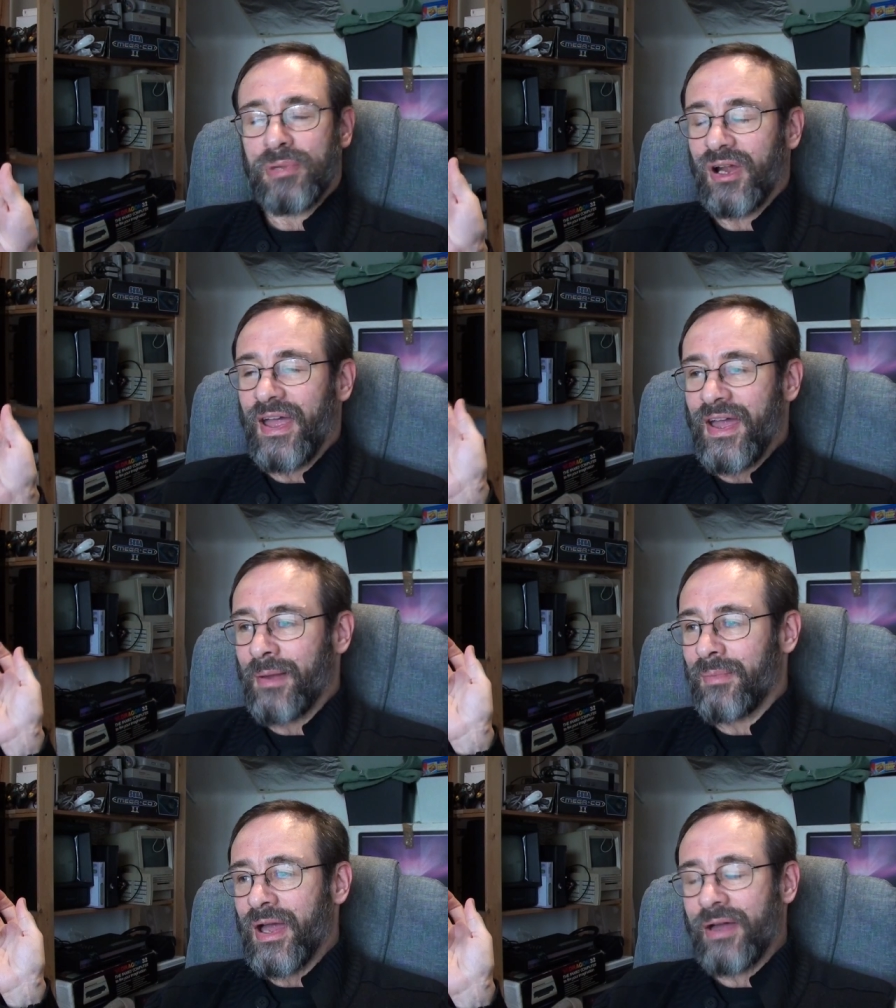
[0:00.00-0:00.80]
but I
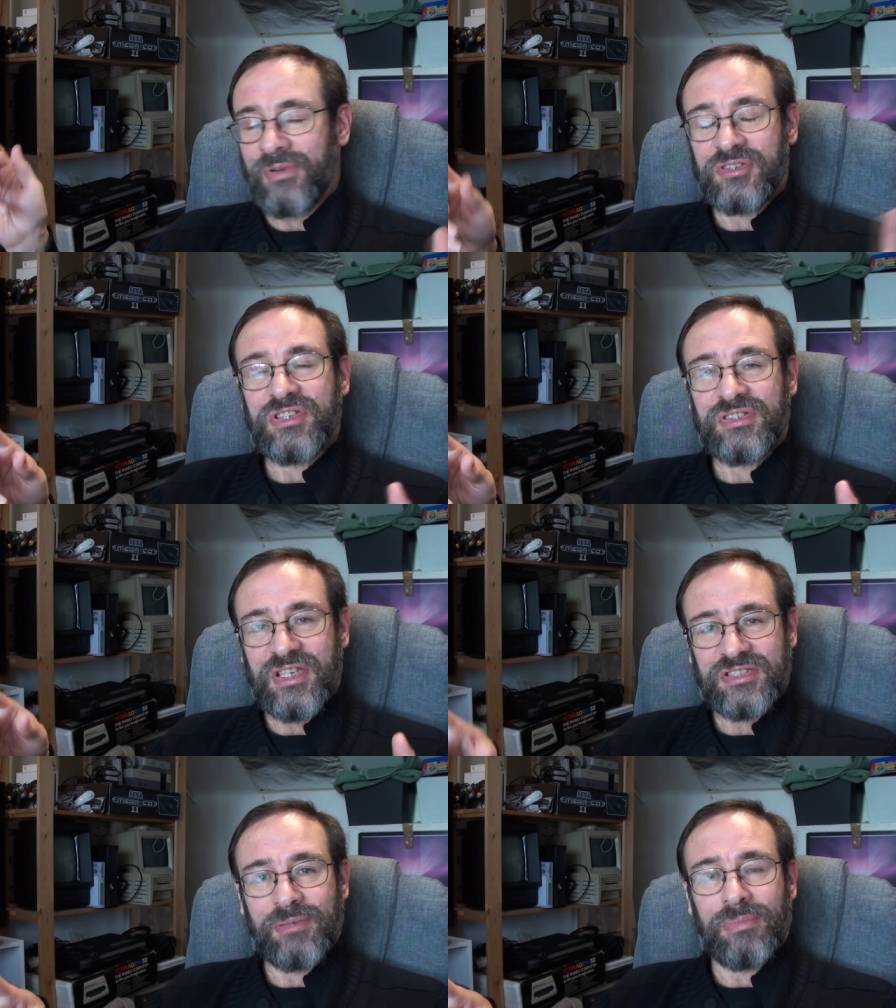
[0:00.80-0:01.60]
am having to
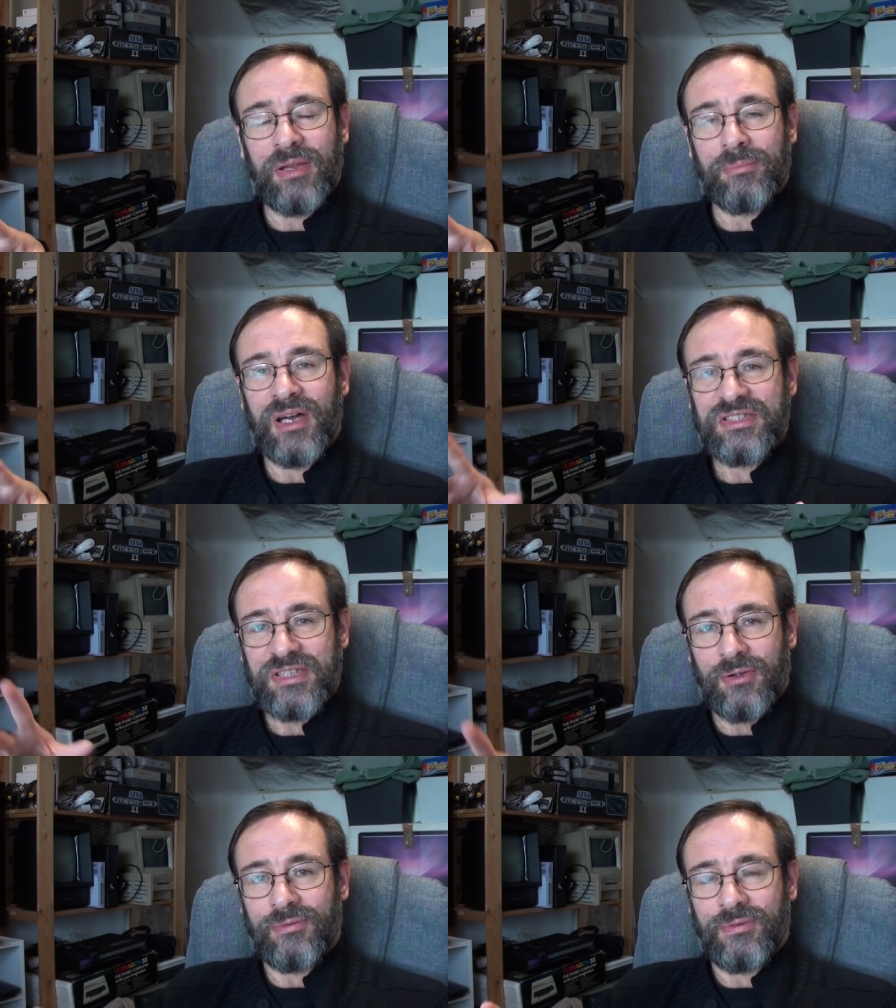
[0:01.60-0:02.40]
discipline
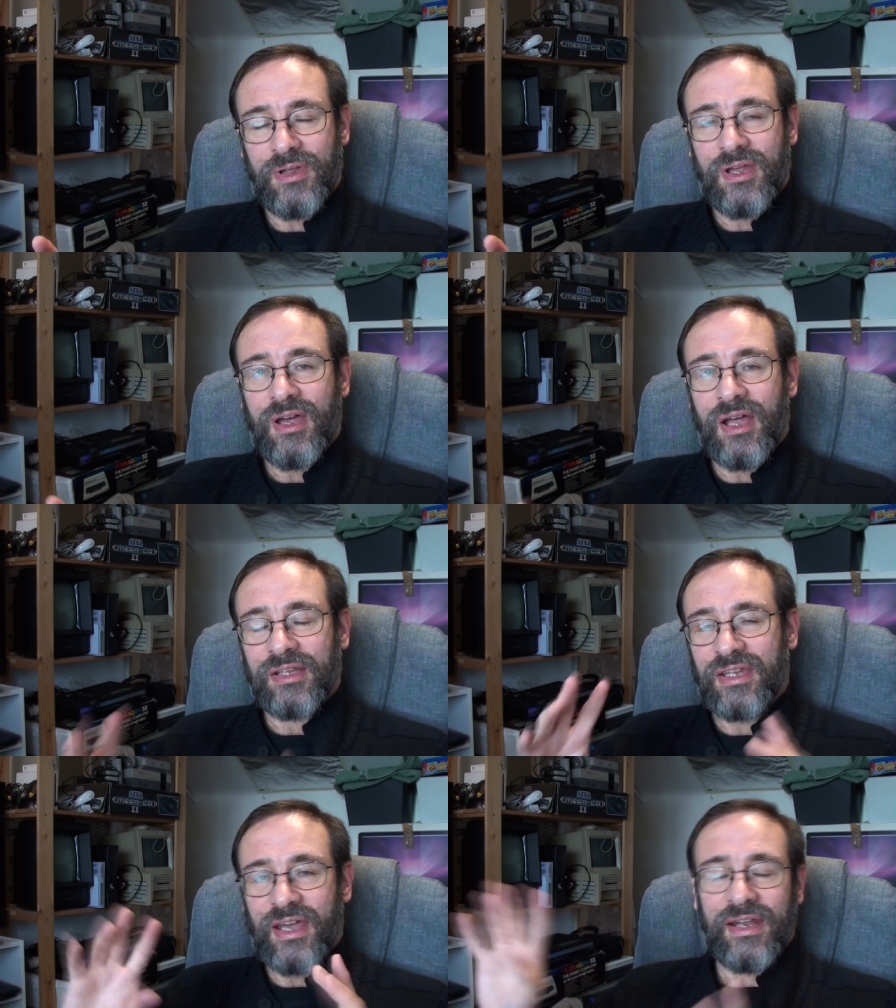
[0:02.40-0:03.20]
myself
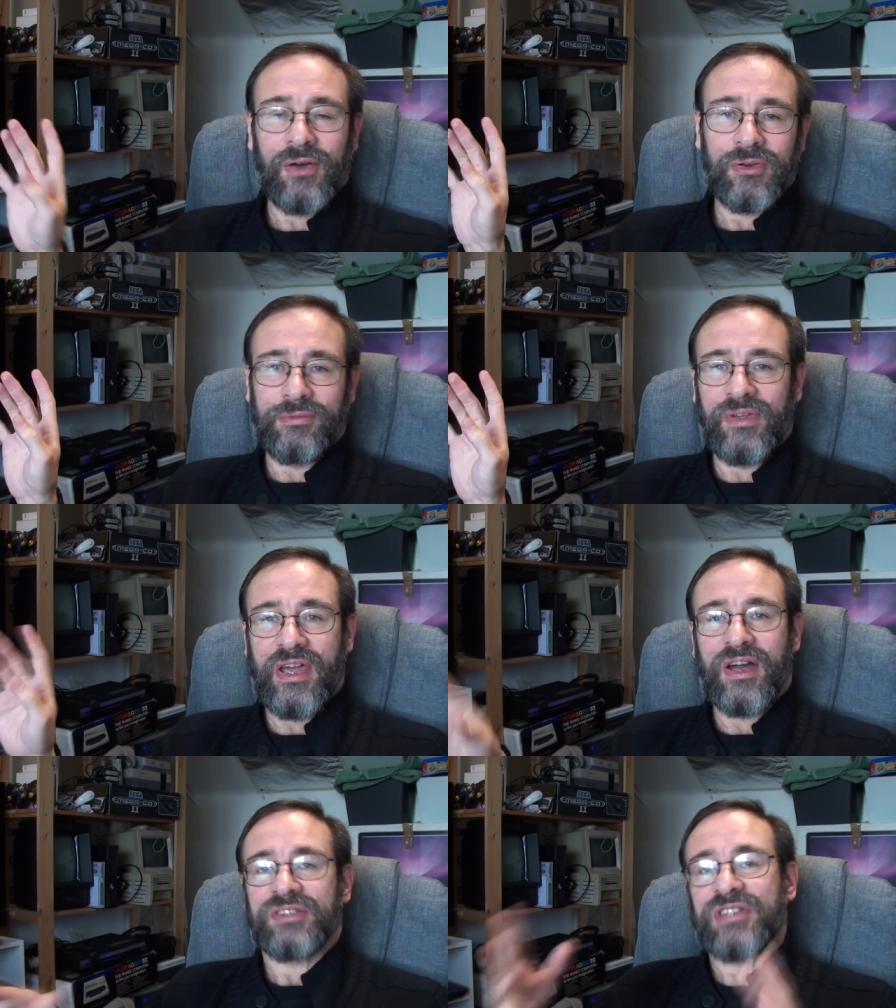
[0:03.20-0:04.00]
and get out of
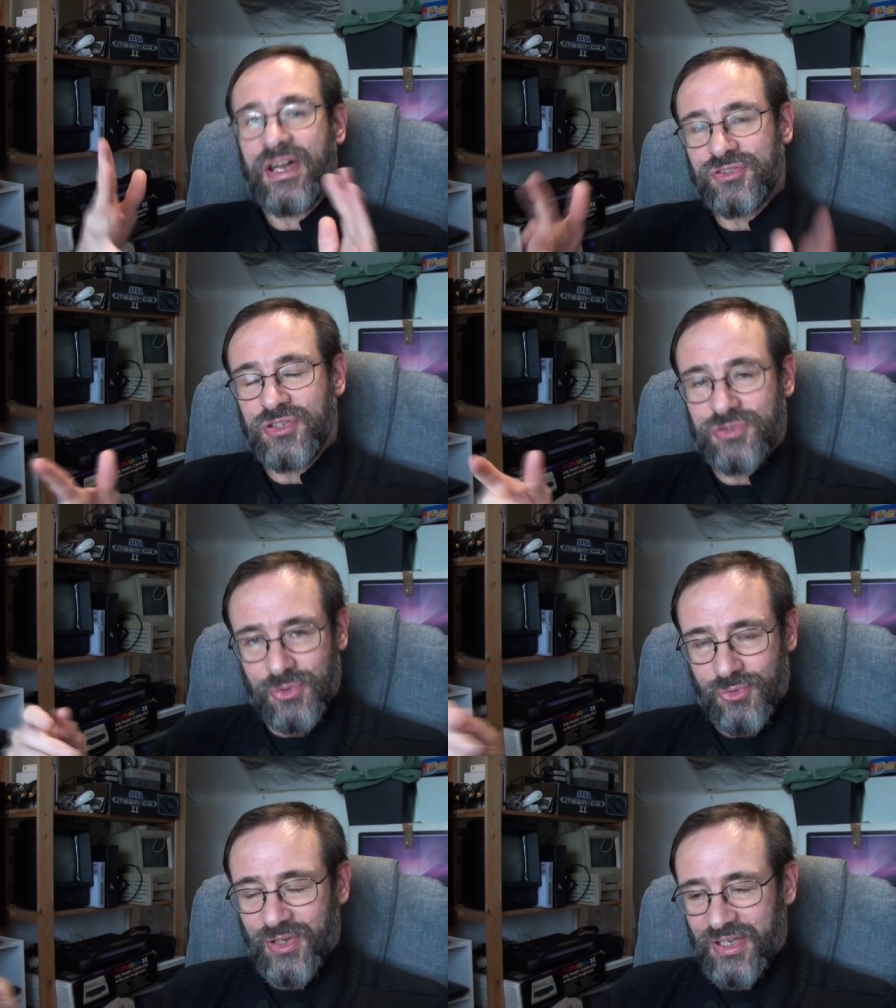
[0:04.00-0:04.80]
VR chat to
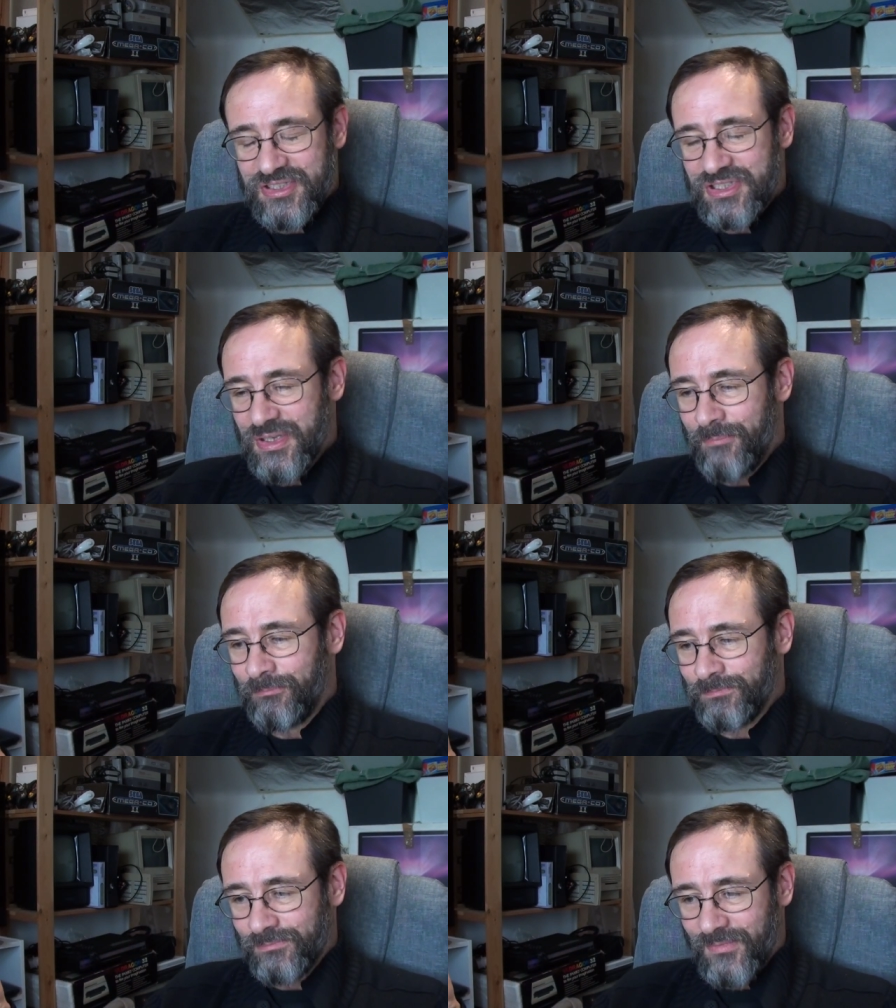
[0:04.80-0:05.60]
do this.
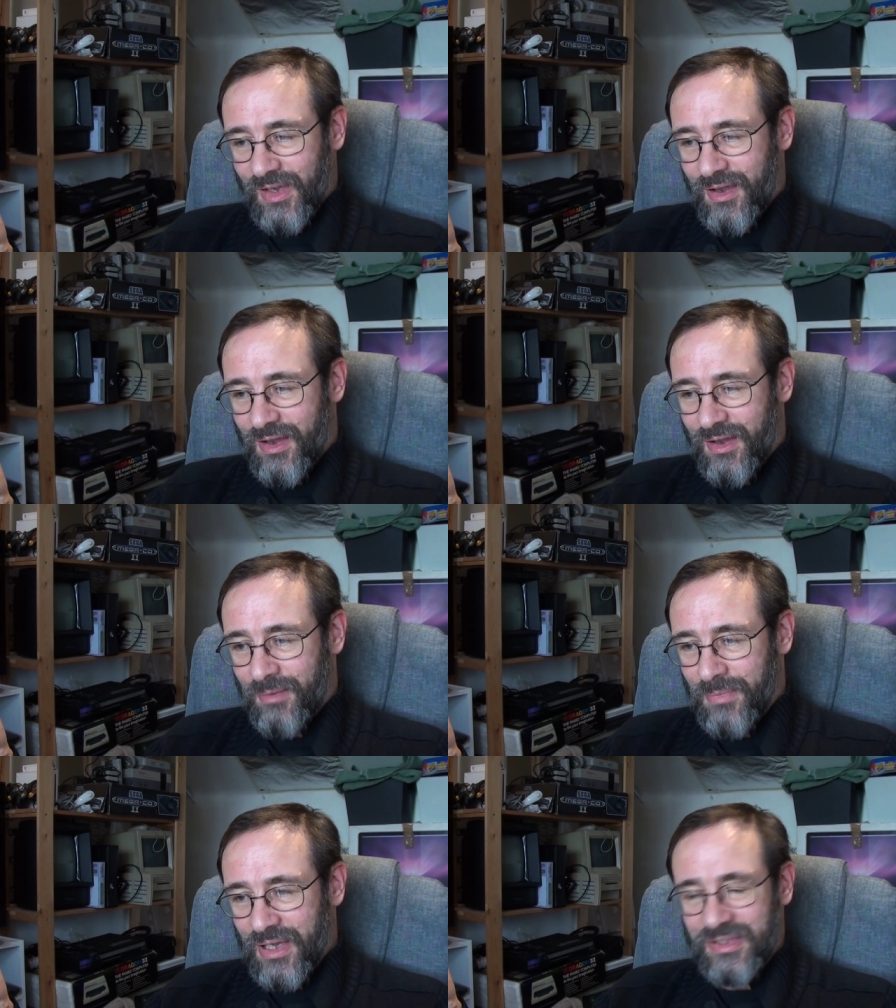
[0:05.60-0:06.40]

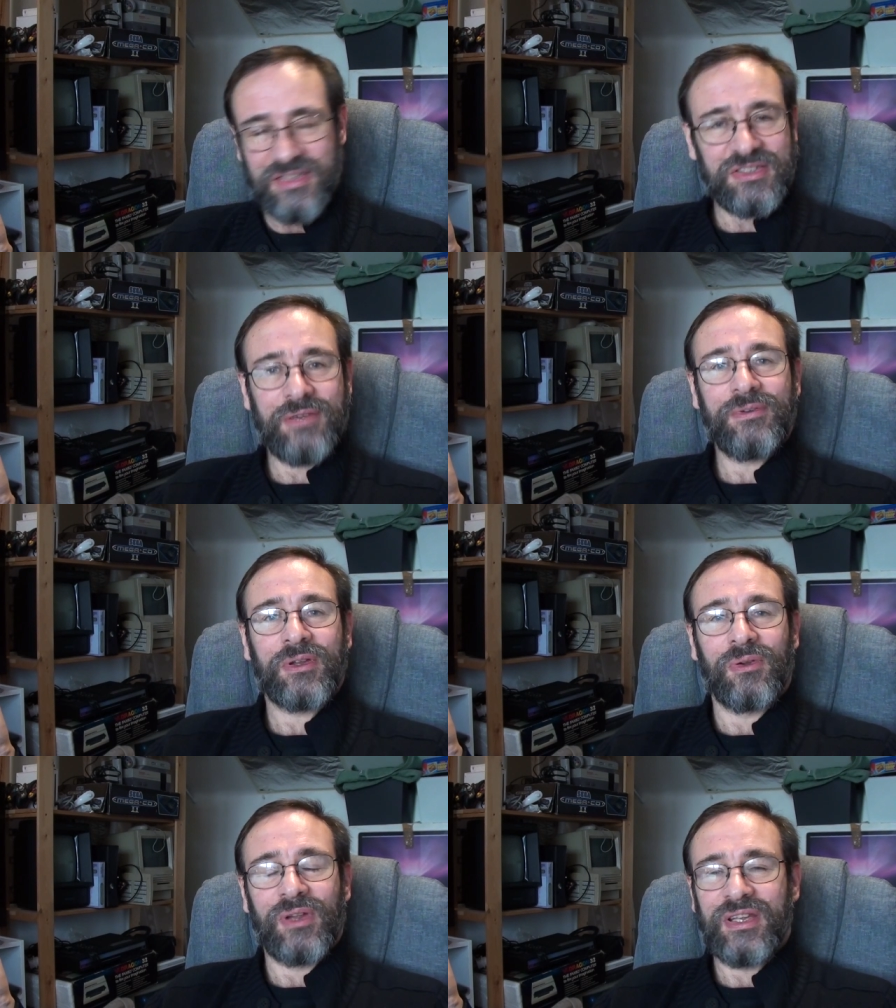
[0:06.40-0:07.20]
And it's
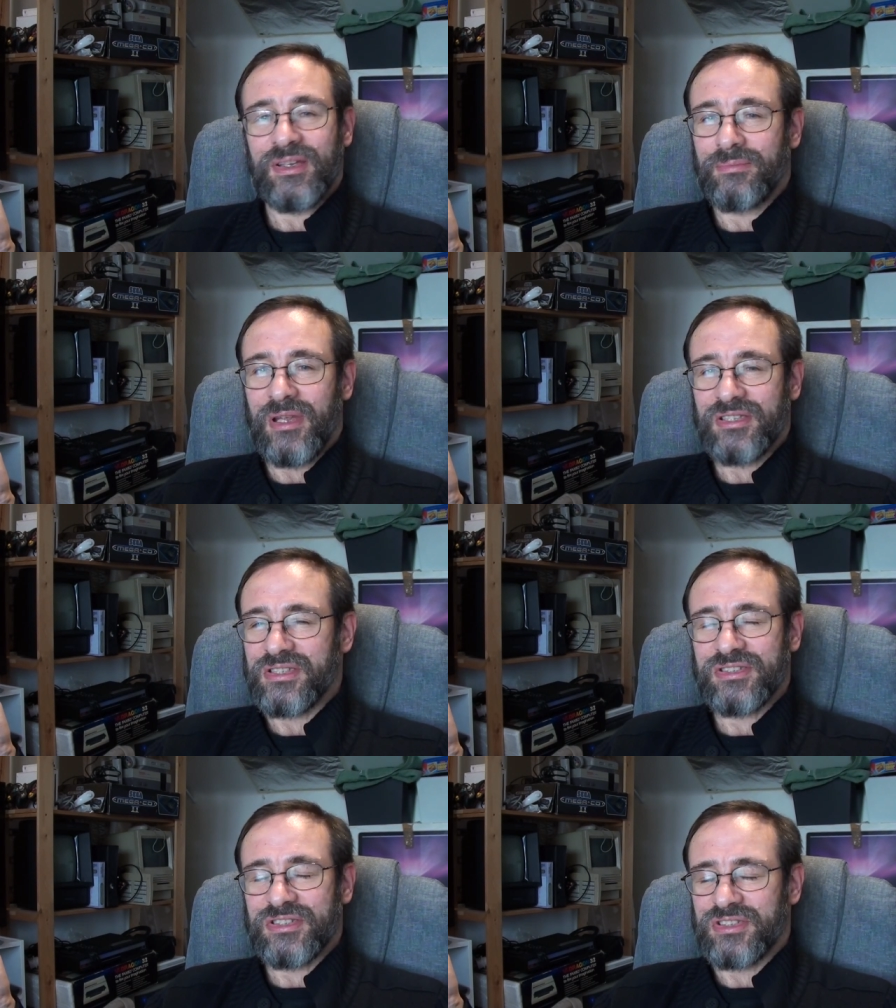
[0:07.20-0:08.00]
difficult, it's
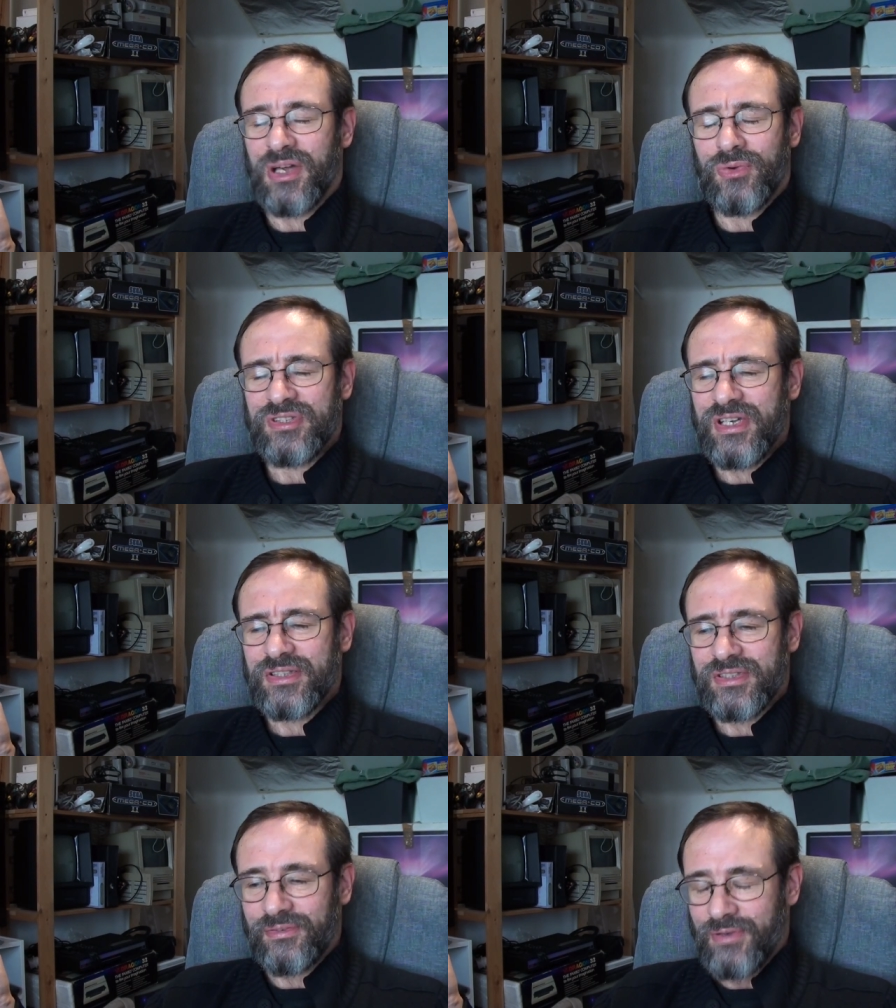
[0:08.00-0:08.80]
so
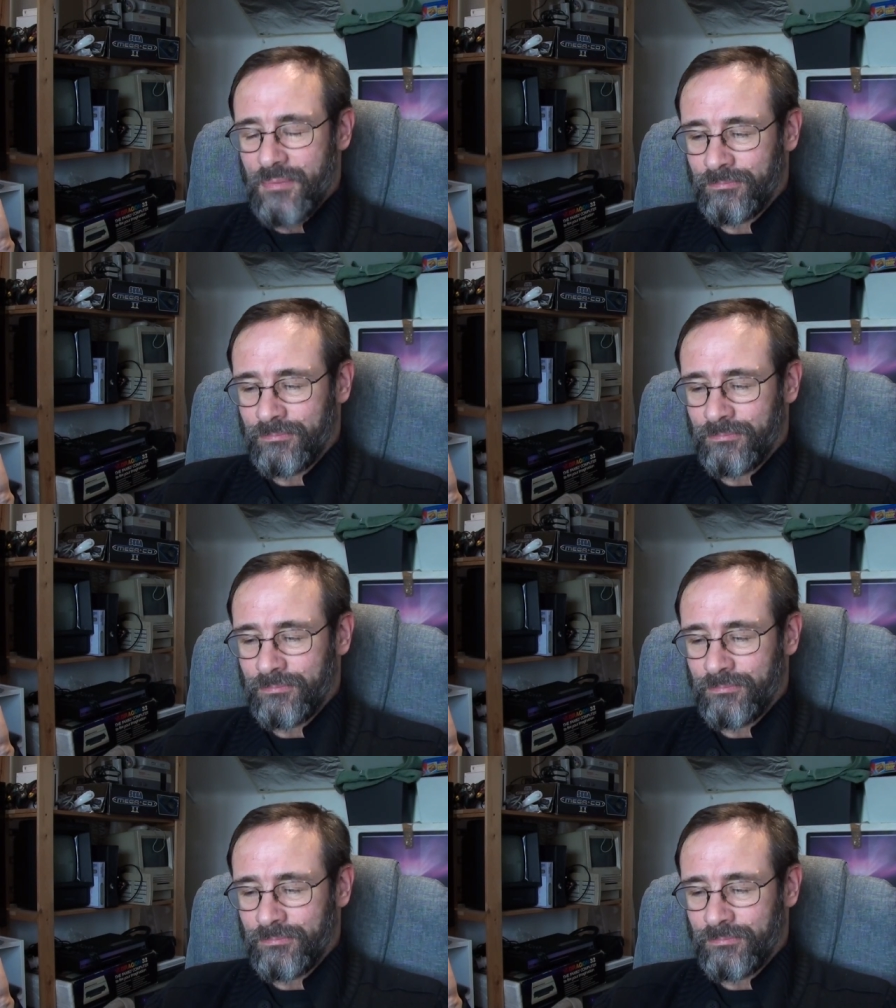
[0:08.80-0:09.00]
addictive.